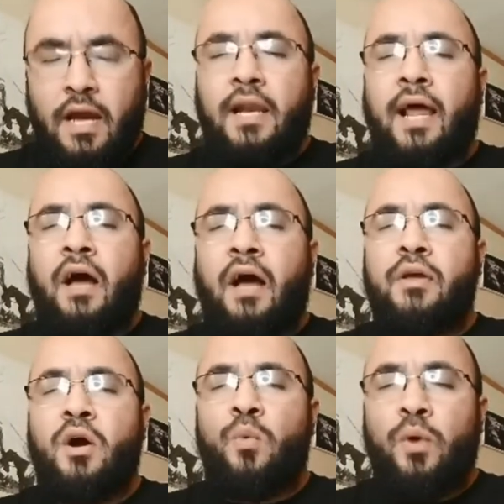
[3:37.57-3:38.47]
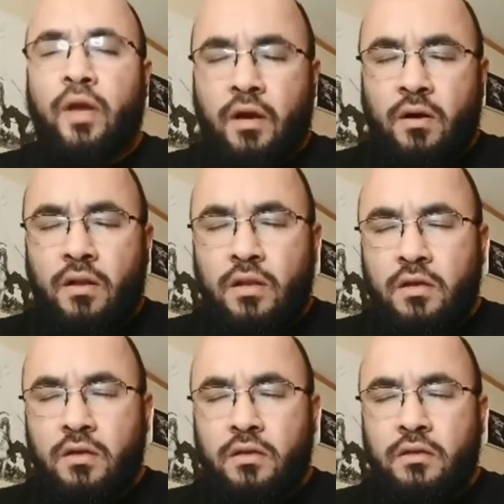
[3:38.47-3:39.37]
Allow your will
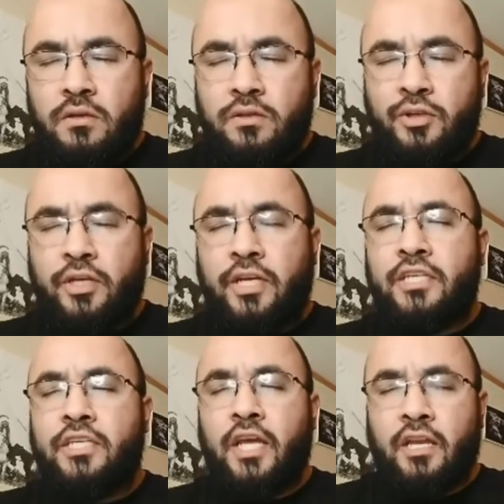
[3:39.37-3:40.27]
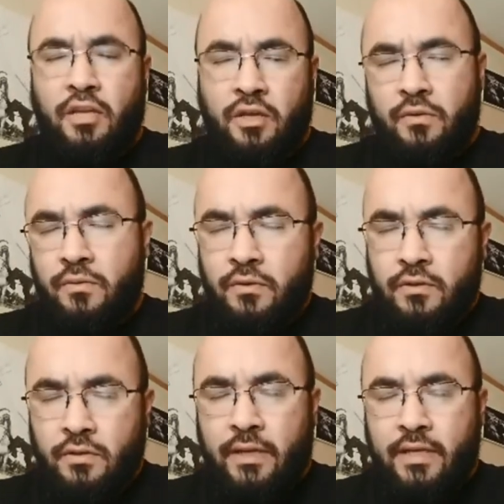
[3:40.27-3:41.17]
to continue
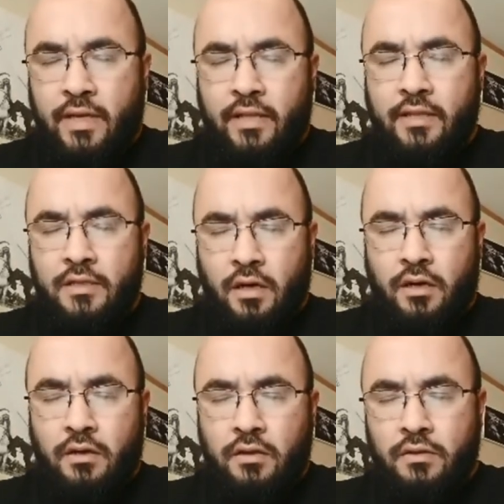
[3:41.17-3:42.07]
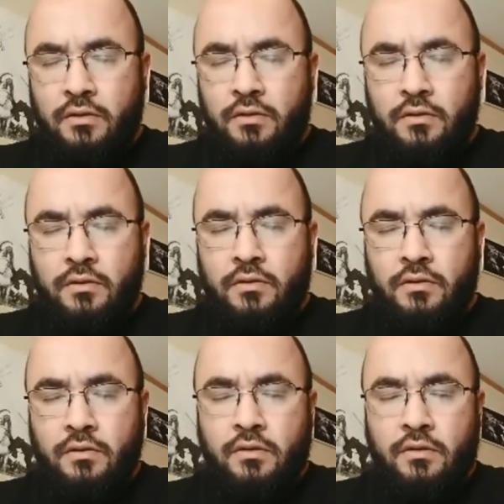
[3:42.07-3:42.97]
to be done in this earth
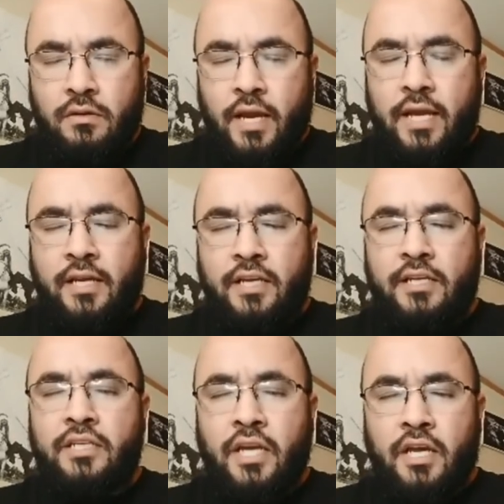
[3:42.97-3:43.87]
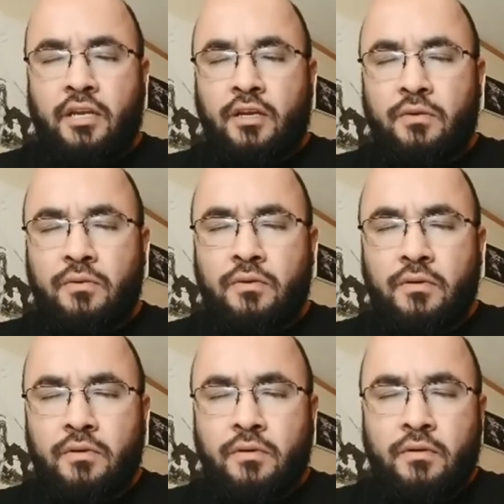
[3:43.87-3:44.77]
and continue
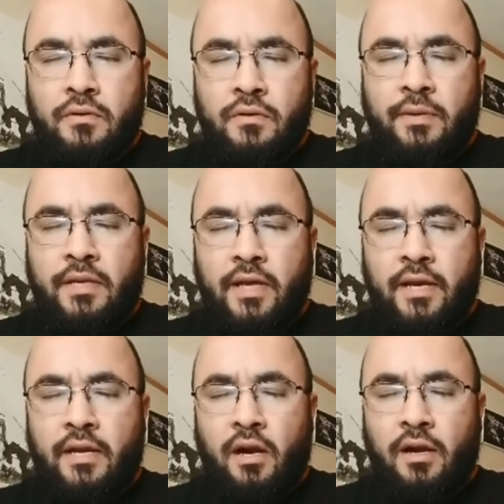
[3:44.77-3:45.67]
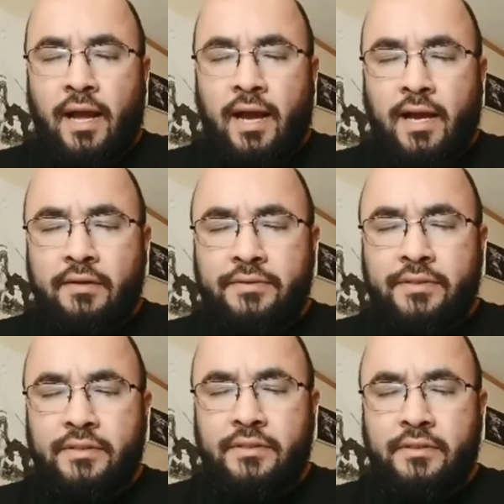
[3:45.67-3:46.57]
to be done in our
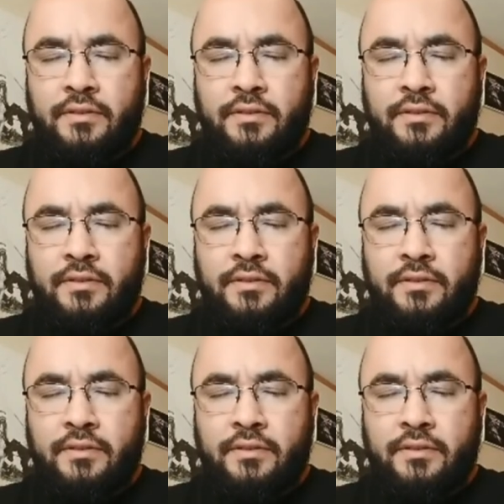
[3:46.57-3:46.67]
lives.